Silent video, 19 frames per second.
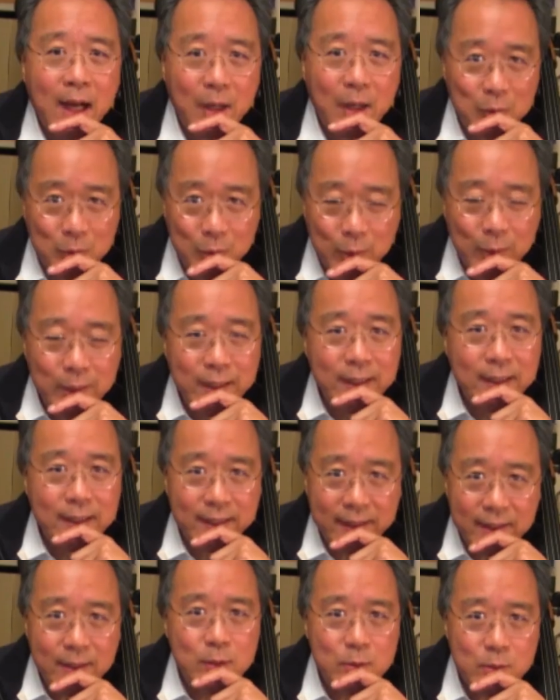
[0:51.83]
got
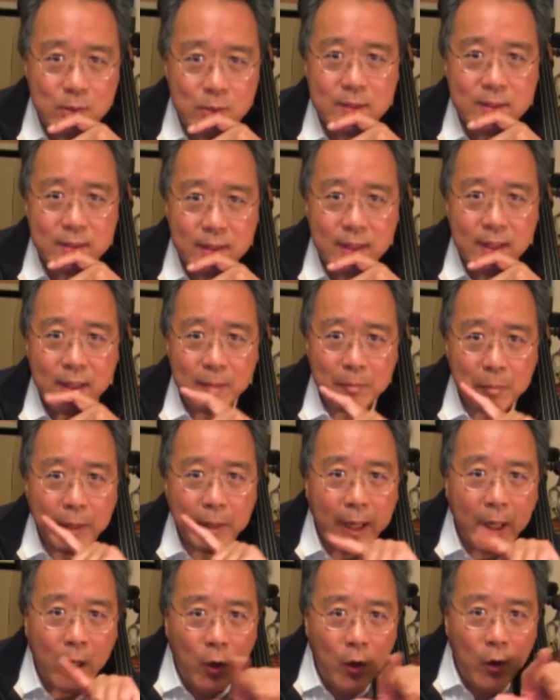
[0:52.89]
really interested in
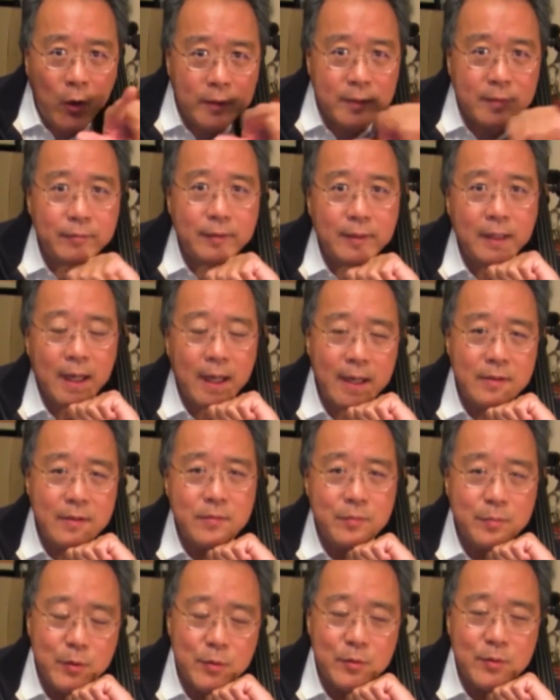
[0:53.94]
playing all different kinds
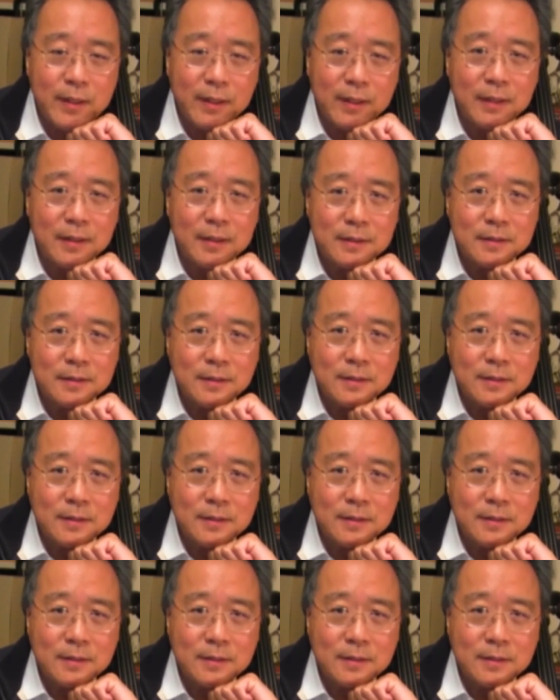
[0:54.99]
of music